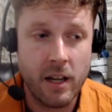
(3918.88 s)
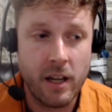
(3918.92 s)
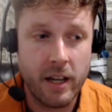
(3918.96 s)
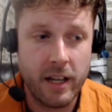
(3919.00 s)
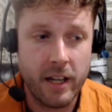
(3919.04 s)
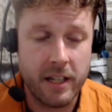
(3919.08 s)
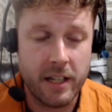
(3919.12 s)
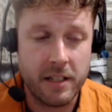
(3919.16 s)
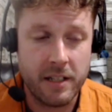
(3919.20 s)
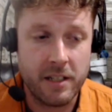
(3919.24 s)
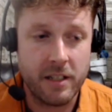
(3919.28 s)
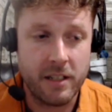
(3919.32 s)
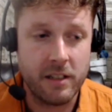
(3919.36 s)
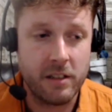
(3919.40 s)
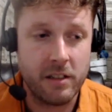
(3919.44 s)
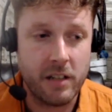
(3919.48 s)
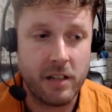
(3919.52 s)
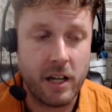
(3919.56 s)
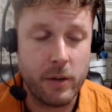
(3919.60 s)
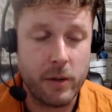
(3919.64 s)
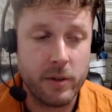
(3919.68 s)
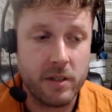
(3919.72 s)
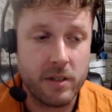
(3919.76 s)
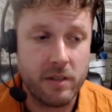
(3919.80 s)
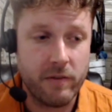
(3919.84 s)
until I
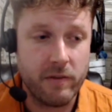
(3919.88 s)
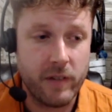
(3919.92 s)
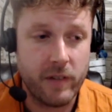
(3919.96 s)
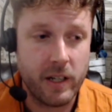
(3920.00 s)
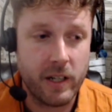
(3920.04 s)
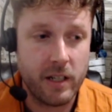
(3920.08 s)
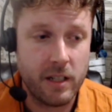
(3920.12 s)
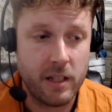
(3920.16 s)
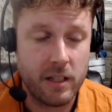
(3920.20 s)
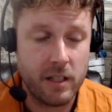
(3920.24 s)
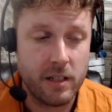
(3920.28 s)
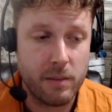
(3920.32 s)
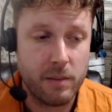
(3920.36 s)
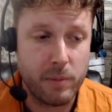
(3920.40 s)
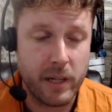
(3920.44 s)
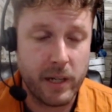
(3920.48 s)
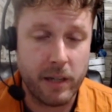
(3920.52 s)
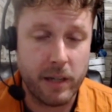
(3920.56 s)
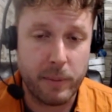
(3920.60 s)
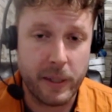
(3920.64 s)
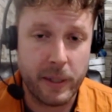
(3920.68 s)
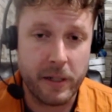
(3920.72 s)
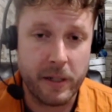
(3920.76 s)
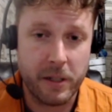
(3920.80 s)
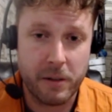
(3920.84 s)
was invited by
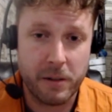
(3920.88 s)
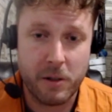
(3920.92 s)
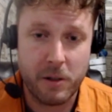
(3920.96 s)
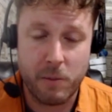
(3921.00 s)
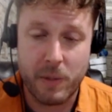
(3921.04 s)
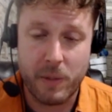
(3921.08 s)
Peter